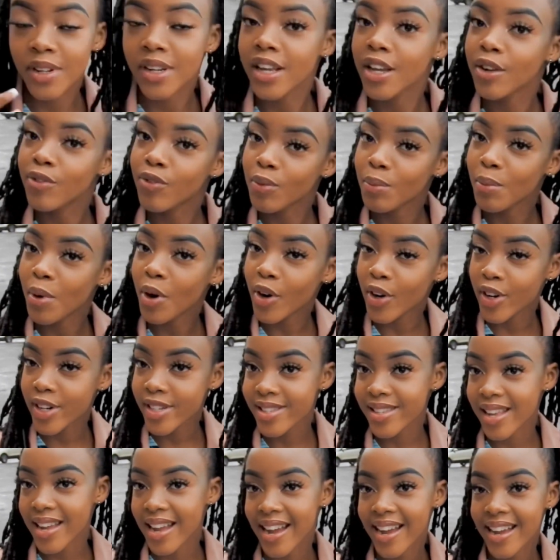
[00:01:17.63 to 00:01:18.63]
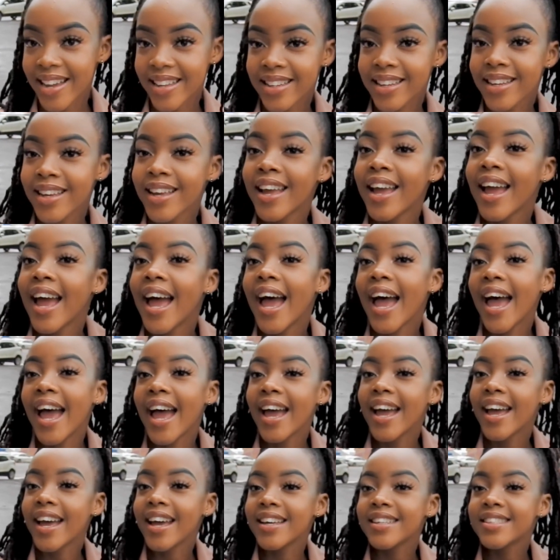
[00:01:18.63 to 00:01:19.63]
It's from her side
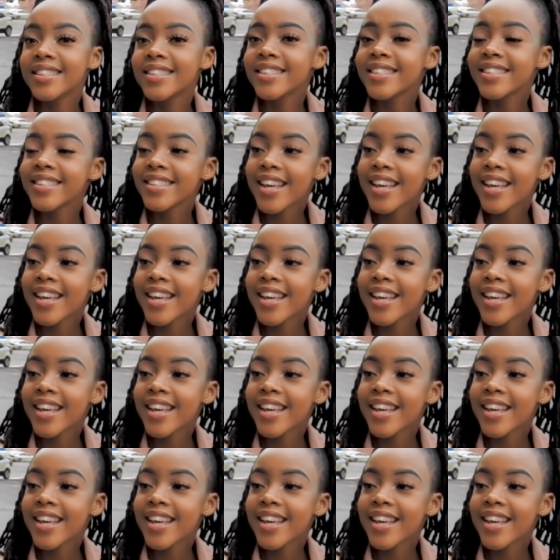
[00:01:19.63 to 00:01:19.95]
and